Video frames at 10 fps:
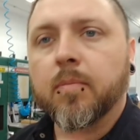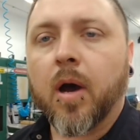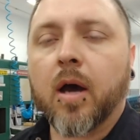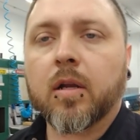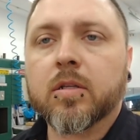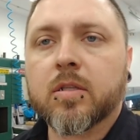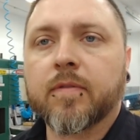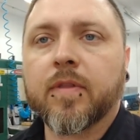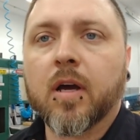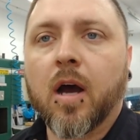bottles
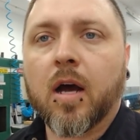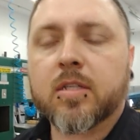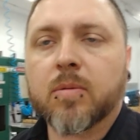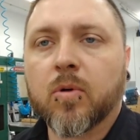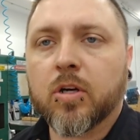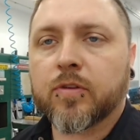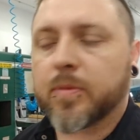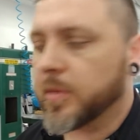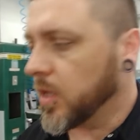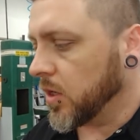of the awesome orange
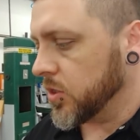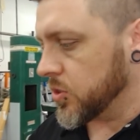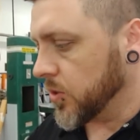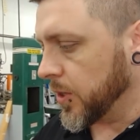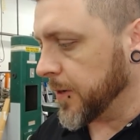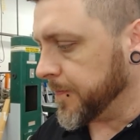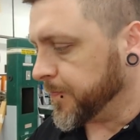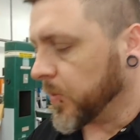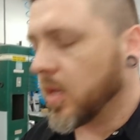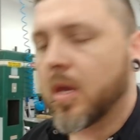from the dollar store,